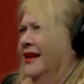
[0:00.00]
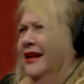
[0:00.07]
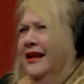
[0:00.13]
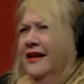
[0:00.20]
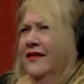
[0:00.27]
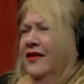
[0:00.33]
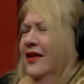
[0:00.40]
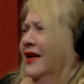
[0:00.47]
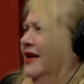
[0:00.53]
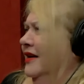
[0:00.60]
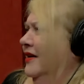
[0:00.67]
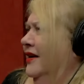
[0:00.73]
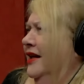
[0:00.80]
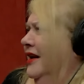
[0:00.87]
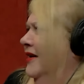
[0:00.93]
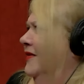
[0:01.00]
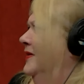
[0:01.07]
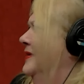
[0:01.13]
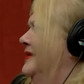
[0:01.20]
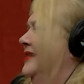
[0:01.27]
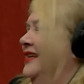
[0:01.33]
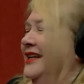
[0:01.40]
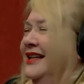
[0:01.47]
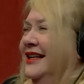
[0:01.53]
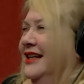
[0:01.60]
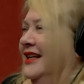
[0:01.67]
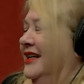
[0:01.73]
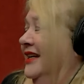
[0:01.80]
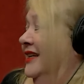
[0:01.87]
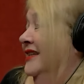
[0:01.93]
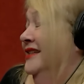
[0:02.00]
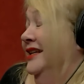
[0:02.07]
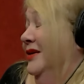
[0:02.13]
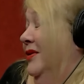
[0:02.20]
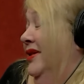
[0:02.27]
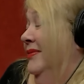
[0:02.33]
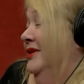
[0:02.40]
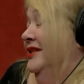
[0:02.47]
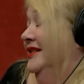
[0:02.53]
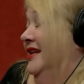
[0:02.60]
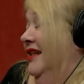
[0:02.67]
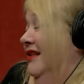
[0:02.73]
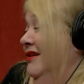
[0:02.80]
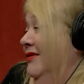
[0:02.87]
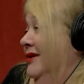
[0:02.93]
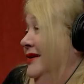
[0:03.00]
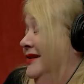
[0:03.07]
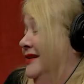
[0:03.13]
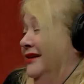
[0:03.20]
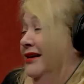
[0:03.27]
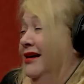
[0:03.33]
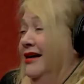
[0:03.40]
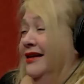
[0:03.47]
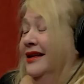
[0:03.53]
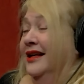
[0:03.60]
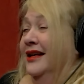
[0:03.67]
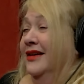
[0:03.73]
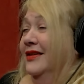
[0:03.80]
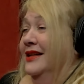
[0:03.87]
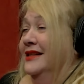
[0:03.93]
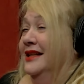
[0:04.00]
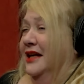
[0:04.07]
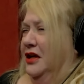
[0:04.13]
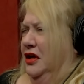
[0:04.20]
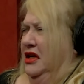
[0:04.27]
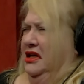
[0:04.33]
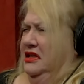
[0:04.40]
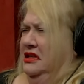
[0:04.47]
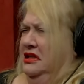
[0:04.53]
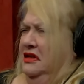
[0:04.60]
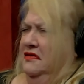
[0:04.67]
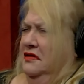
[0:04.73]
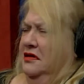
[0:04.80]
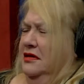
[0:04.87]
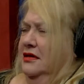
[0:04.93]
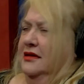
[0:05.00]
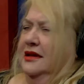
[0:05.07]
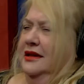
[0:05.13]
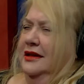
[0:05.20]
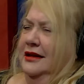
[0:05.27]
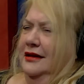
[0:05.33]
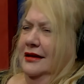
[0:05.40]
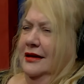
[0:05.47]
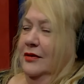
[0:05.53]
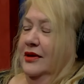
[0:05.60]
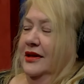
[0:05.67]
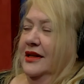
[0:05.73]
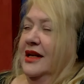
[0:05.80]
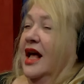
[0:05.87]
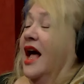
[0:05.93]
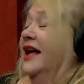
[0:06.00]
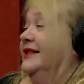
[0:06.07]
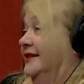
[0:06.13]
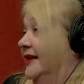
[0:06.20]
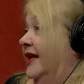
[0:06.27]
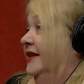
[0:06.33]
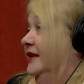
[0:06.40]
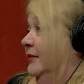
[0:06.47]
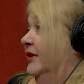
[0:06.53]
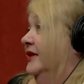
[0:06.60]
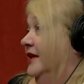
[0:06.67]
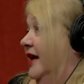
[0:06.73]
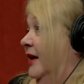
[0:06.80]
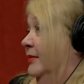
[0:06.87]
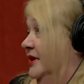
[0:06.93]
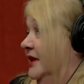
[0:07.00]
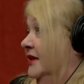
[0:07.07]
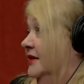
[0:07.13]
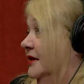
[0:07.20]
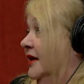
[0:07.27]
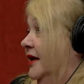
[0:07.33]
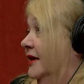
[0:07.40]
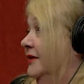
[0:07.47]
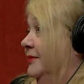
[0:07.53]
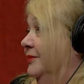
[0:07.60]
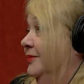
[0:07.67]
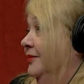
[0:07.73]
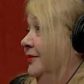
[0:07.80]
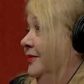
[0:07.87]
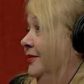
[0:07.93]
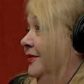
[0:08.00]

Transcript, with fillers: the devil. You know, I was like, it's like, well, I'm just telling you what I saw. You know, he's like, that's evil. I was like, yeah, well, I sent him a damn tea set. Oh,